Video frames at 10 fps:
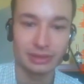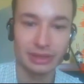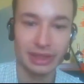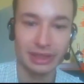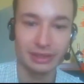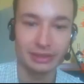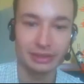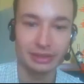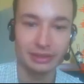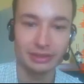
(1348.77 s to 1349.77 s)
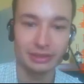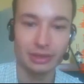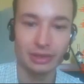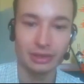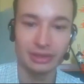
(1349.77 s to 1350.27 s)
Yeah.
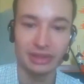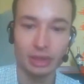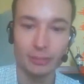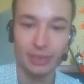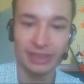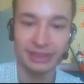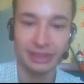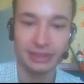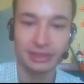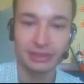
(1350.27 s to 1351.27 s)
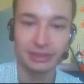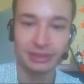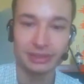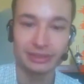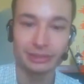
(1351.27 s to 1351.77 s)
All the hoplites are gone,
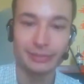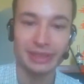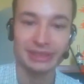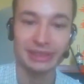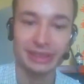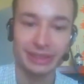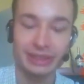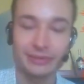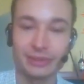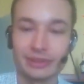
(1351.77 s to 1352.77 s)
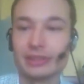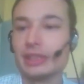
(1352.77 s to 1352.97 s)
and the mass is given